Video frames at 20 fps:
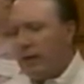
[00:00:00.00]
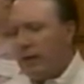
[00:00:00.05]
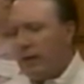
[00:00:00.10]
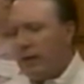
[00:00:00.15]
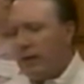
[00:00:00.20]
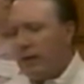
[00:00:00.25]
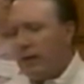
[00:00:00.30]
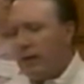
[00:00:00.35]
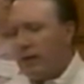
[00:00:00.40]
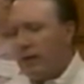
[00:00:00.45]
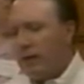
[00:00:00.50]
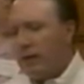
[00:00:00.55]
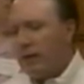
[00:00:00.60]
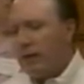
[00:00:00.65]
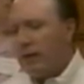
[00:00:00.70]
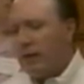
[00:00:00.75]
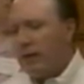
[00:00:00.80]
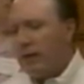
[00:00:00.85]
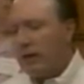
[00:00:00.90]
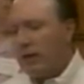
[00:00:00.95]
in
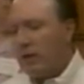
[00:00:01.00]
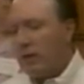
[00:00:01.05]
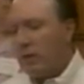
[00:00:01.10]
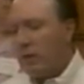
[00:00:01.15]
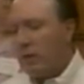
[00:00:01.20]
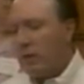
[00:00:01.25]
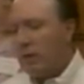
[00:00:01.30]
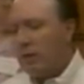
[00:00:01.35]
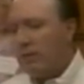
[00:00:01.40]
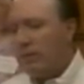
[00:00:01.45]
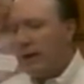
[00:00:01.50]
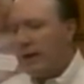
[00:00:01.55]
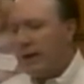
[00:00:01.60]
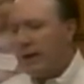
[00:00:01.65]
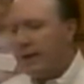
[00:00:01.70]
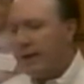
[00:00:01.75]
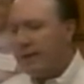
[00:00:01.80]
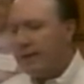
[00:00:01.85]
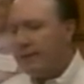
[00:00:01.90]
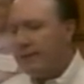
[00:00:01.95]
in a court
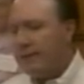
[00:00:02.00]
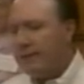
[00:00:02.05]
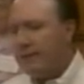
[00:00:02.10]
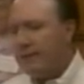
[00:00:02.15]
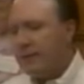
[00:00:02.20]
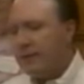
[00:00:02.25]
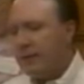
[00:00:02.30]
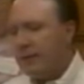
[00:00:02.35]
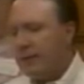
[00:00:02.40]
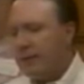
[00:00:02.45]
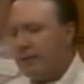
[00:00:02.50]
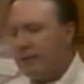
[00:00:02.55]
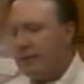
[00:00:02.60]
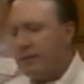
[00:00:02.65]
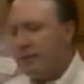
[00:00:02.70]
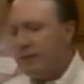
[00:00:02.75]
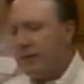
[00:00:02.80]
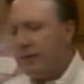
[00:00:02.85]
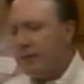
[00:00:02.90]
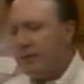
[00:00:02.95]
by an, a,
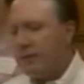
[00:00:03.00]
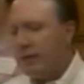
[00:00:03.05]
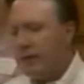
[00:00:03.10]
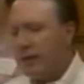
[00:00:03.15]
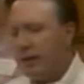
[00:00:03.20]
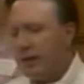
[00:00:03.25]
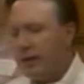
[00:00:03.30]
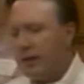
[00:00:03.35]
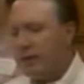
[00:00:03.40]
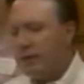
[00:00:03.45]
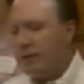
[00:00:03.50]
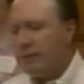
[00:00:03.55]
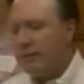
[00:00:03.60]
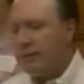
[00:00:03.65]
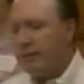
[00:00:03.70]
an attorney who